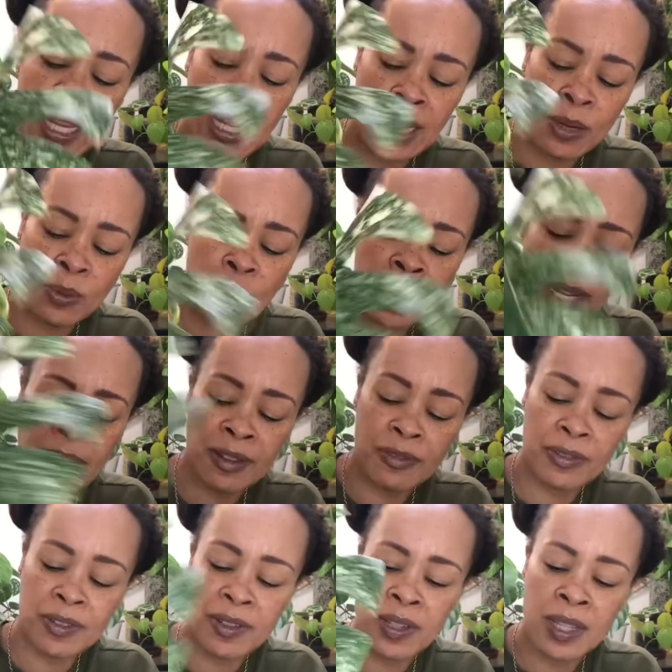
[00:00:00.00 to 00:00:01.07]
heat wave,
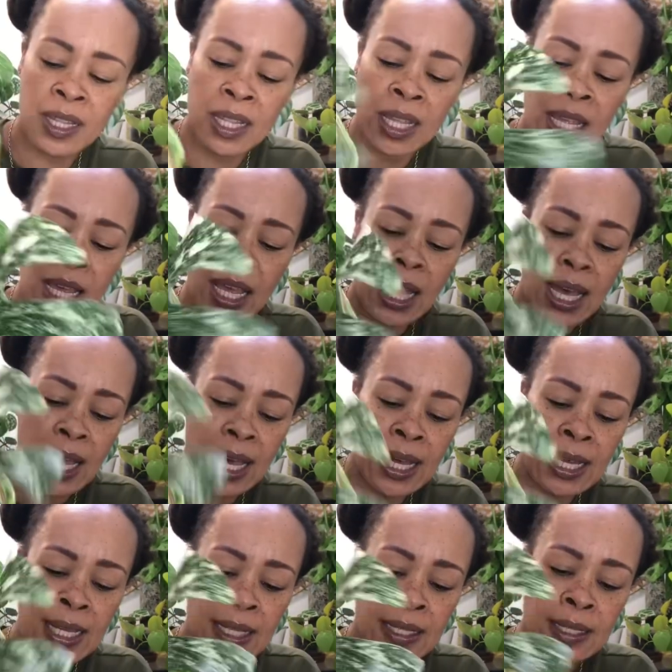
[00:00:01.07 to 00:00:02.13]

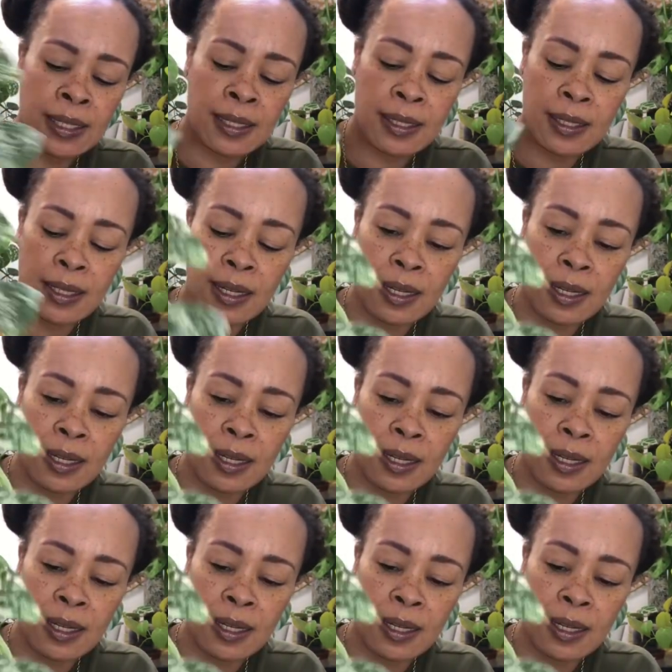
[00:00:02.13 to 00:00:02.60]
and